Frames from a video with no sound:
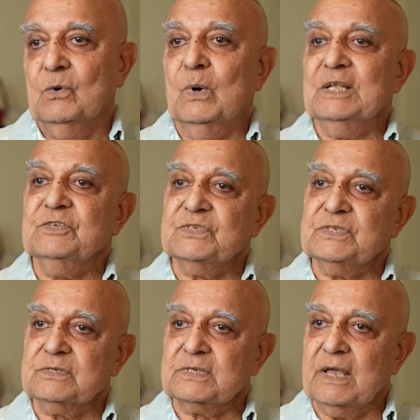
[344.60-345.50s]

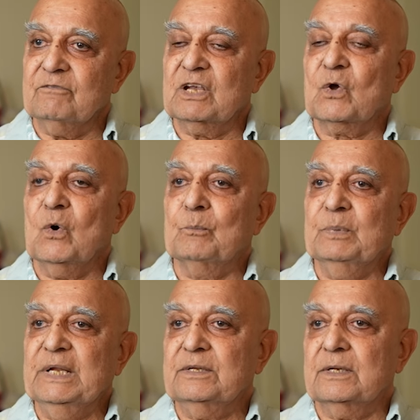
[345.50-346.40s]
Once having
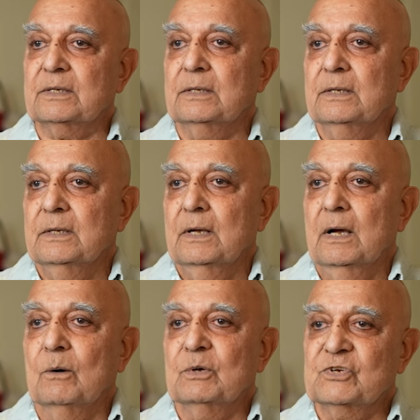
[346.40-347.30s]
completed
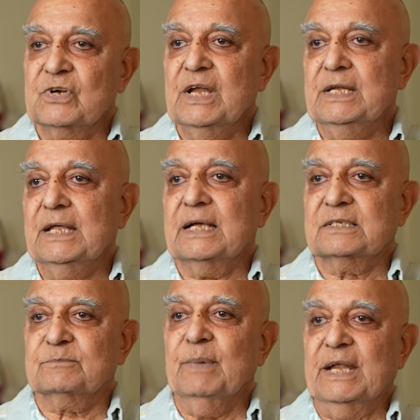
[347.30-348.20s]
our training
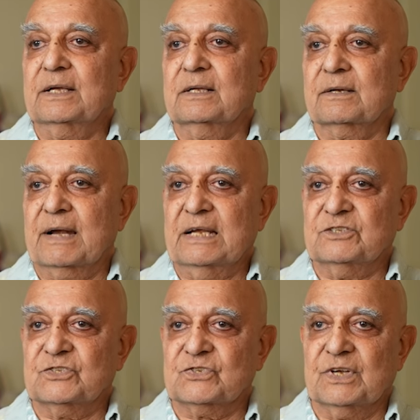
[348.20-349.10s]
as medical
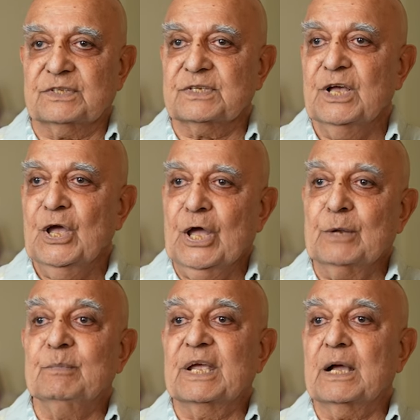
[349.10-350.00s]
registrars
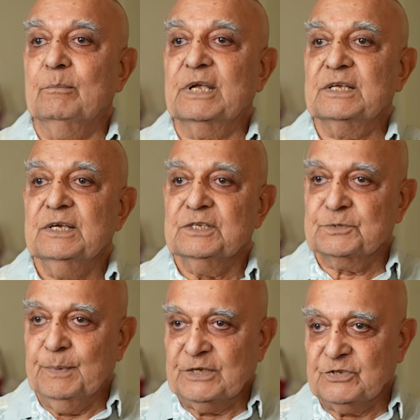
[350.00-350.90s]
and becoming
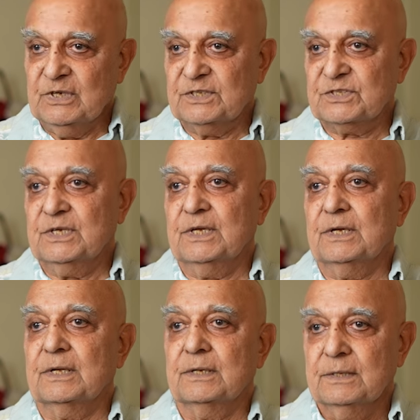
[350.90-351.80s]
specialists
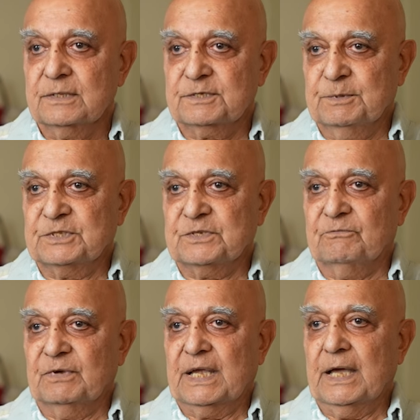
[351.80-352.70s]
in a
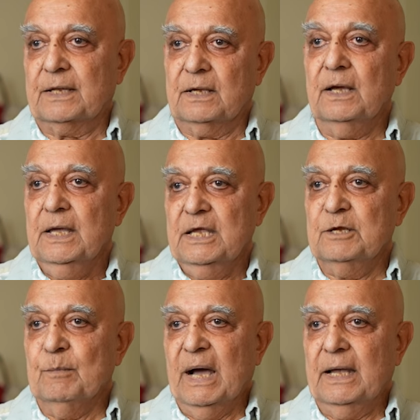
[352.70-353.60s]
specific area,
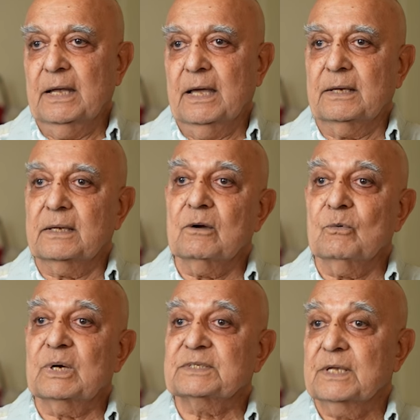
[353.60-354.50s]
in my area
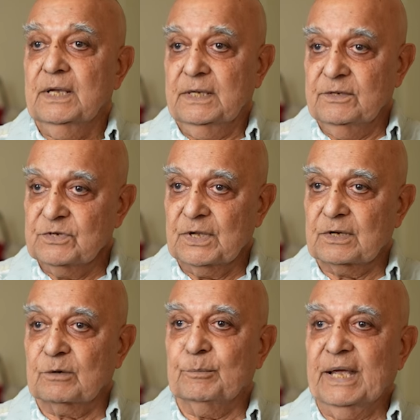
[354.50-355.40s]
was
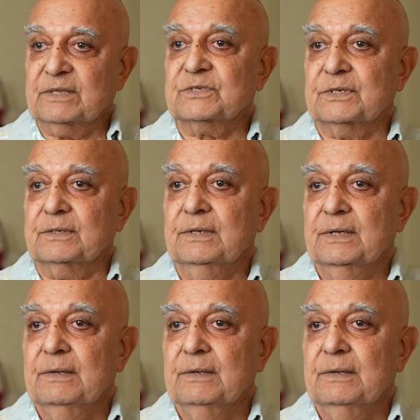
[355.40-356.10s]
internal medicine,